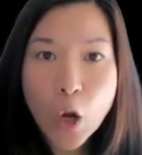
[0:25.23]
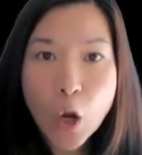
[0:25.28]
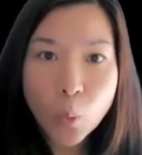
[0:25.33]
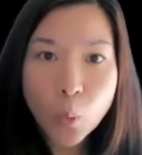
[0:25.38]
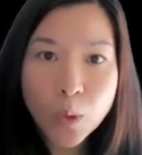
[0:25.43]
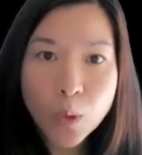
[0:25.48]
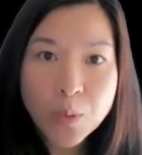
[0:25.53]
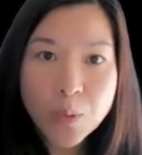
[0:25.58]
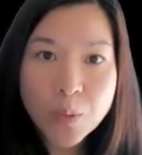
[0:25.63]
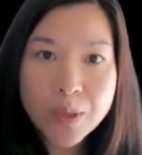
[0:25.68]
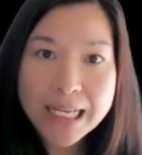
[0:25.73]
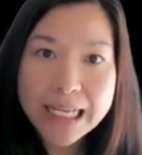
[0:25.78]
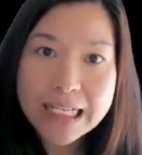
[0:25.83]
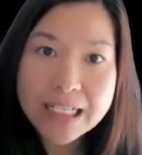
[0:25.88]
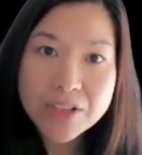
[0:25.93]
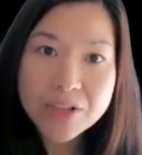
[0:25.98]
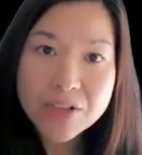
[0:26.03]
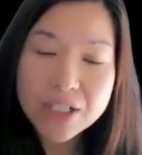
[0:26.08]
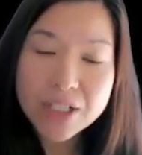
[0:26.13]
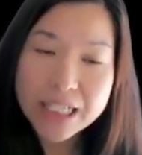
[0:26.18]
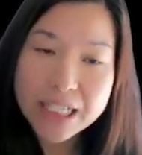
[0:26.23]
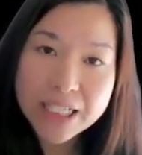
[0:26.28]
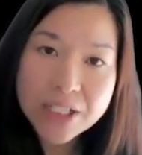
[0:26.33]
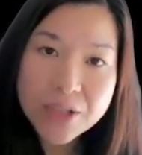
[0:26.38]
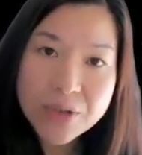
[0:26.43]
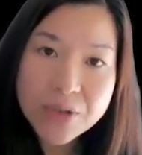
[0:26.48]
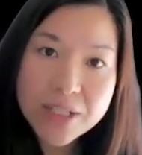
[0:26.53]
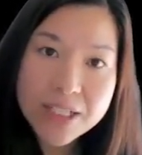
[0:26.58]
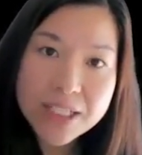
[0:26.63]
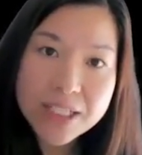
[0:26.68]
When we enter
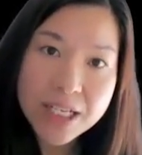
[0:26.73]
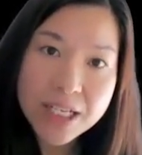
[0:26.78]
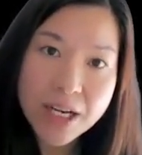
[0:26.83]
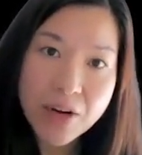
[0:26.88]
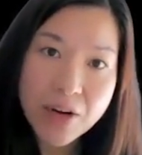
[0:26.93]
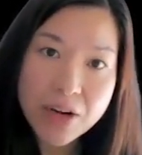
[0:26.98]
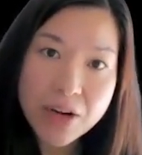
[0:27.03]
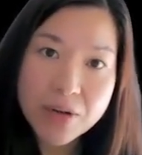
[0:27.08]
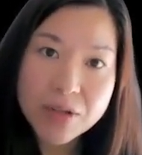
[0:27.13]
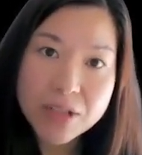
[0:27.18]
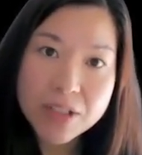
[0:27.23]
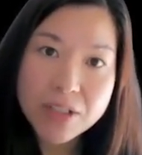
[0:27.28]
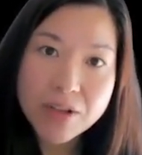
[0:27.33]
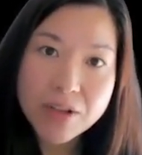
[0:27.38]
into the scenarios,